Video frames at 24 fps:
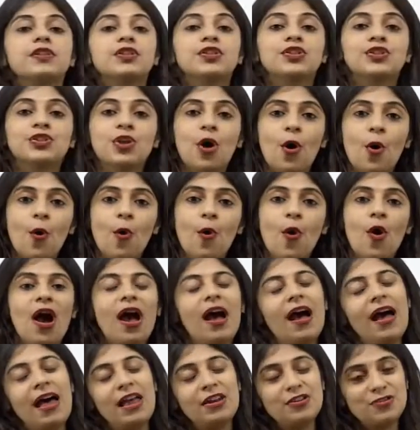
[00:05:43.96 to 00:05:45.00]
snow
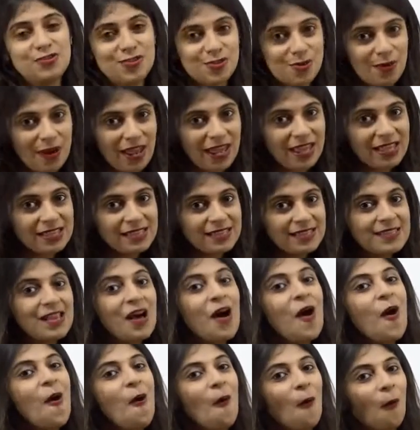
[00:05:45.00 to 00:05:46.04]
and rains,
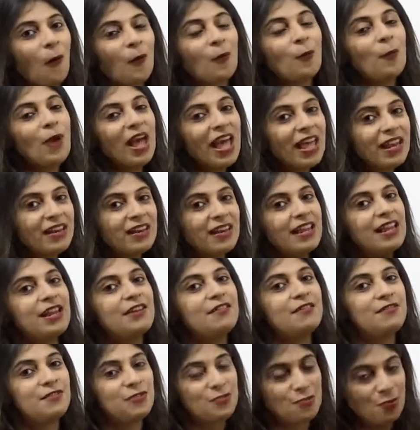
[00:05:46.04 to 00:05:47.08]
or when
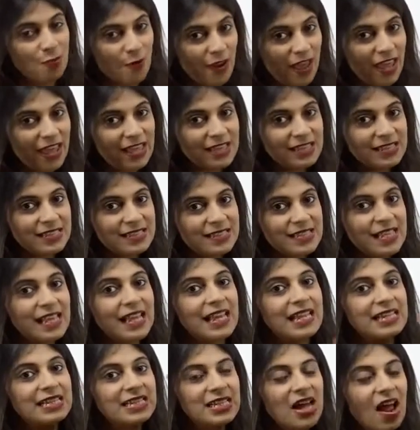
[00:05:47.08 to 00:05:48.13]
it rains,
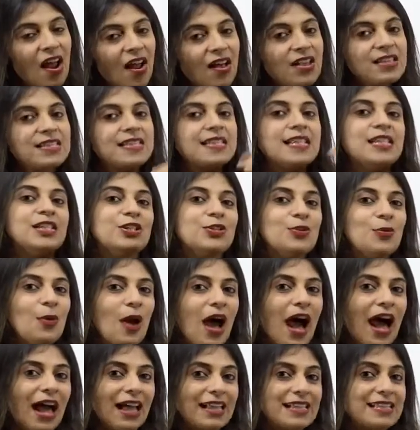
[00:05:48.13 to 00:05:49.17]
it turns into
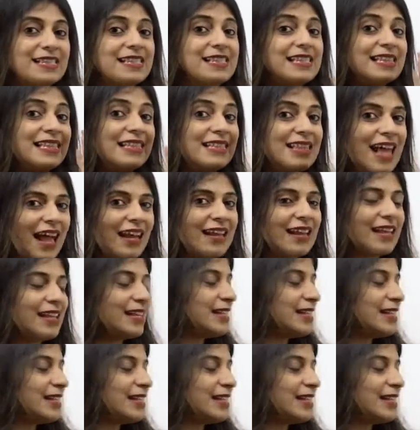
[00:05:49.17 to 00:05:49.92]
ice. That